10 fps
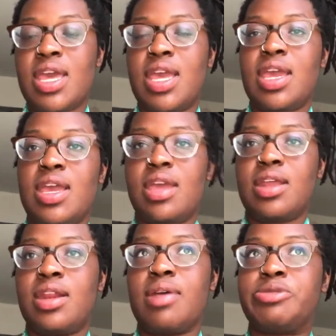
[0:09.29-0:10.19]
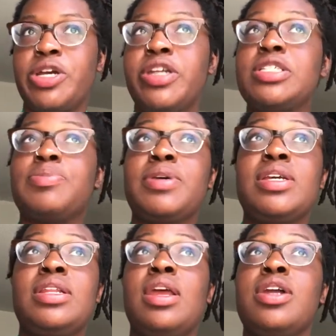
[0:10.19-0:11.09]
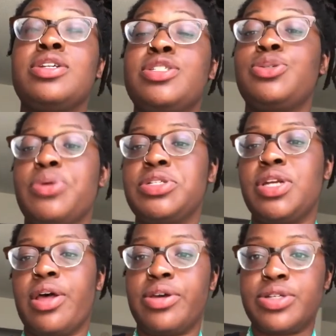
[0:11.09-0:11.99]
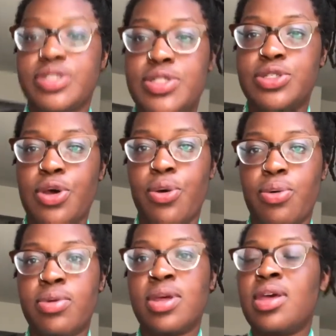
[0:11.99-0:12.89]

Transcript: and I'm trying to spend under $200. So